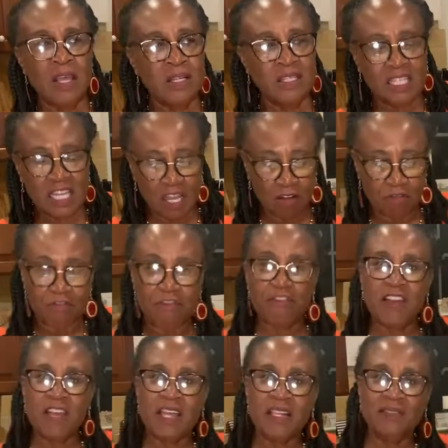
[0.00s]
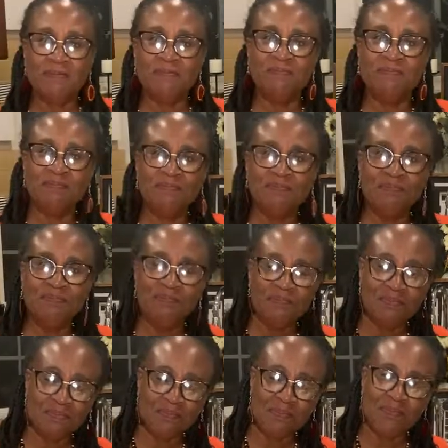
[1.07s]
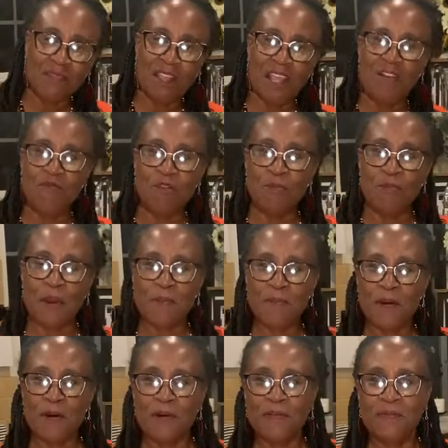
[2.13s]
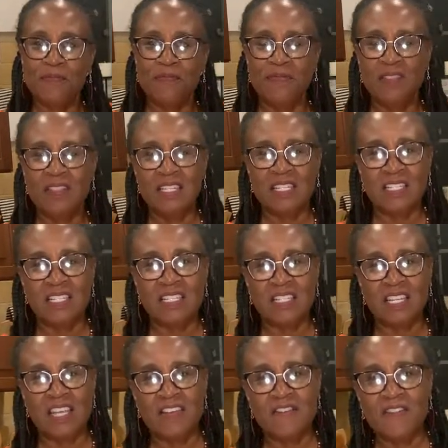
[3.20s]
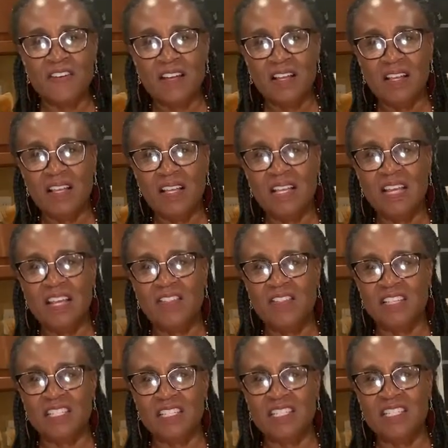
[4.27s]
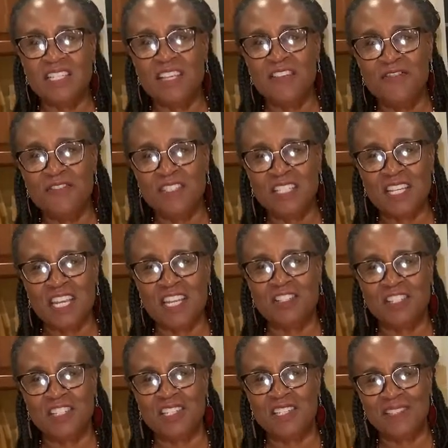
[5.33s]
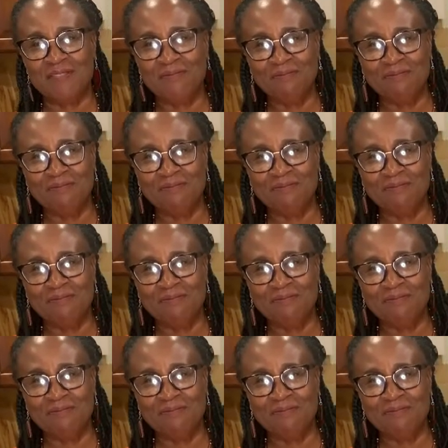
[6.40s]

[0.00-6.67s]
tell a friend, and remember, this is Eva, and this is Eva's Kitchen.